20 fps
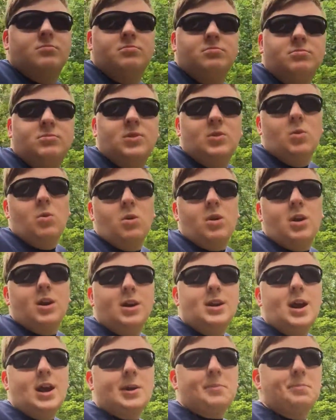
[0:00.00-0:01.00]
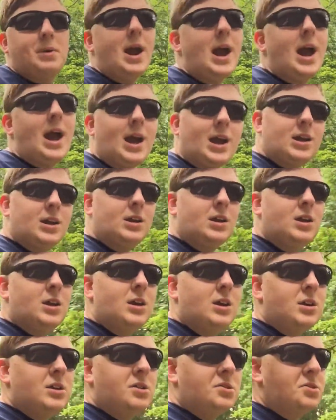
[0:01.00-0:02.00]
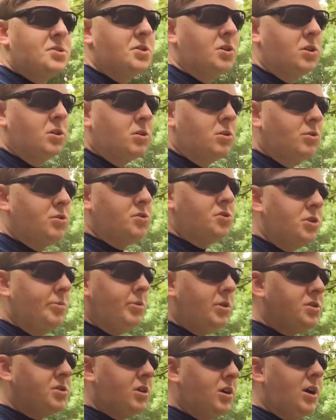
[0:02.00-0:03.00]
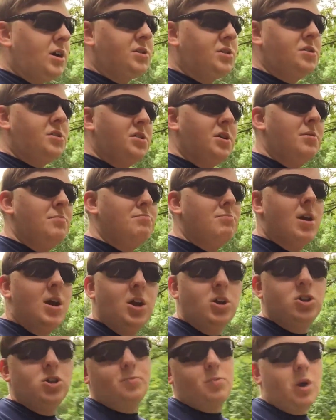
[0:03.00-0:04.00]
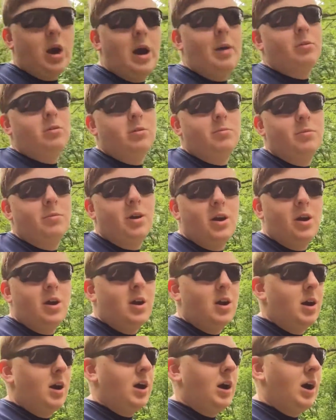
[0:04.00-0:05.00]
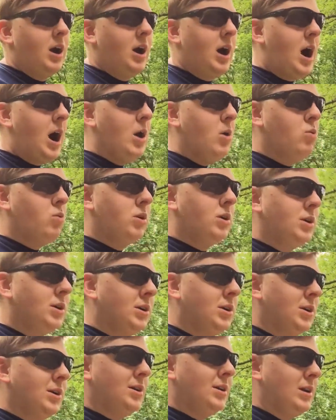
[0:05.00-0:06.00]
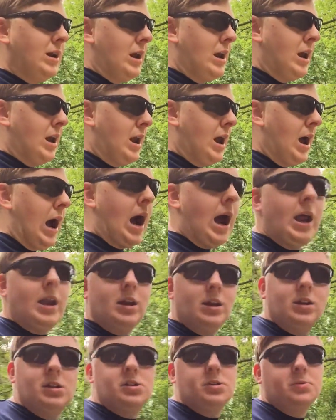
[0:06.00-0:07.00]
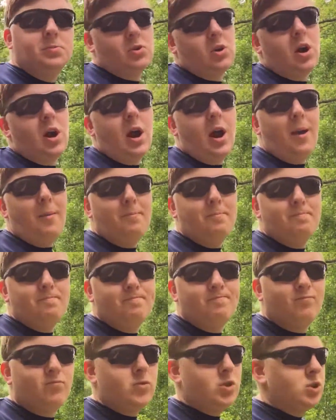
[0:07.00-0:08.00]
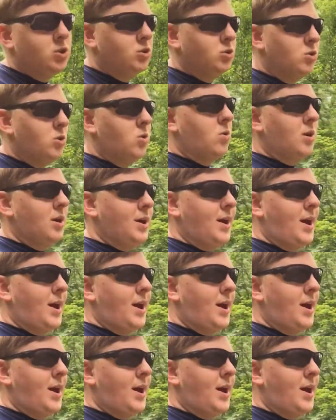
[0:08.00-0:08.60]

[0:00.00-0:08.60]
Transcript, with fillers: you know, connect back. So CBS All Access is a major problem. Uh, I would not subscribe to